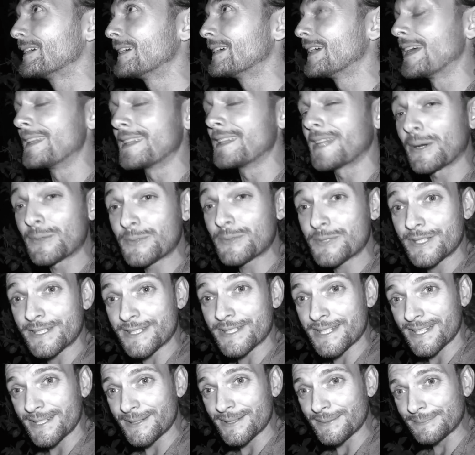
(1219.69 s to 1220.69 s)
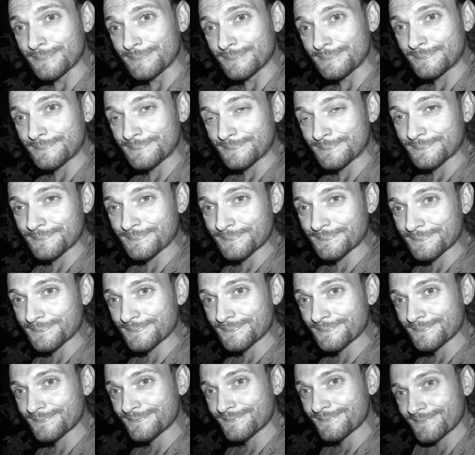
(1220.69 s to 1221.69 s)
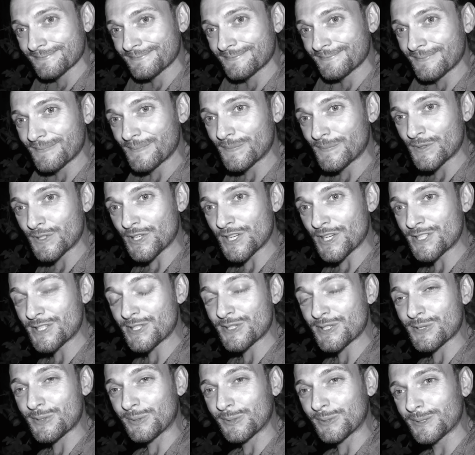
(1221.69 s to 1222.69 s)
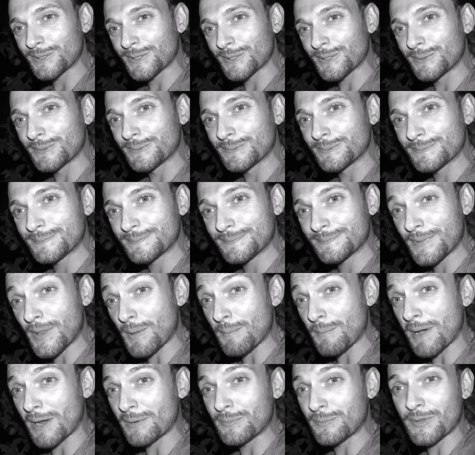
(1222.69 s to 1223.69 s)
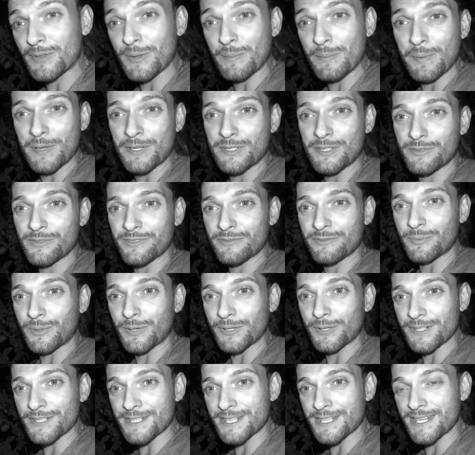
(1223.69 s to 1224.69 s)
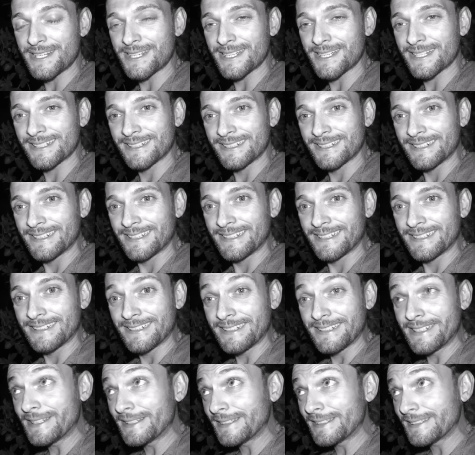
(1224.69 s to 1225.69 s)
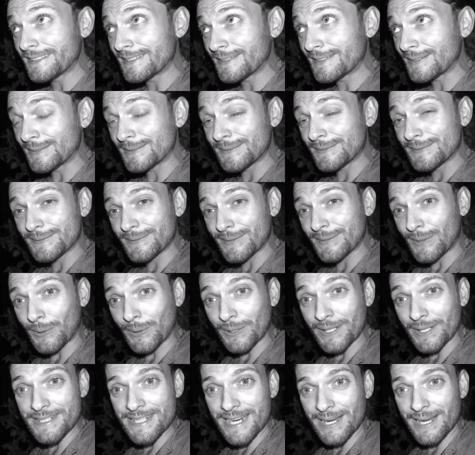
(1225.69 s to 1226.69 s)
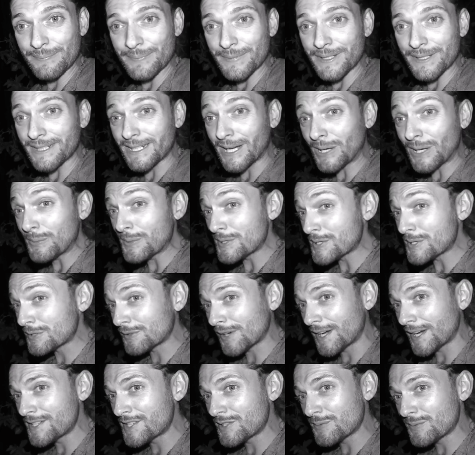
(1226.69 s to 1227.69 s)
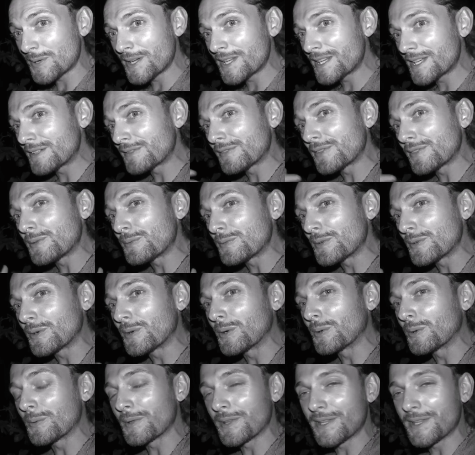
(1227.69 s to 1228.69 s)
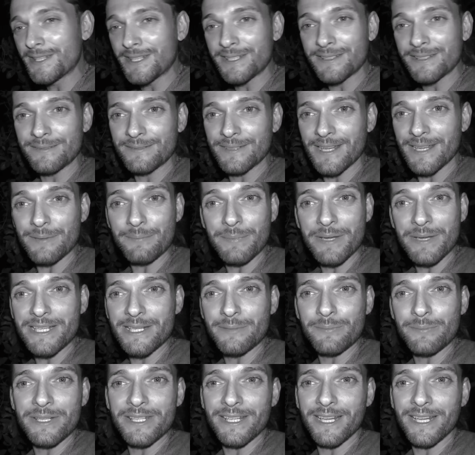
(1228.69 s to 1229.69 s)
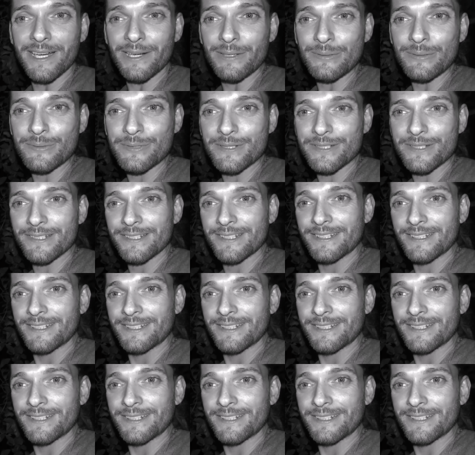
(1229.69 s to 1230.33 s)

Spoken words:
And now's the time. Jesus told you, the man with the pitcher of water is here. All that's happening now is Christ waiting for you to go within and meet him in the house.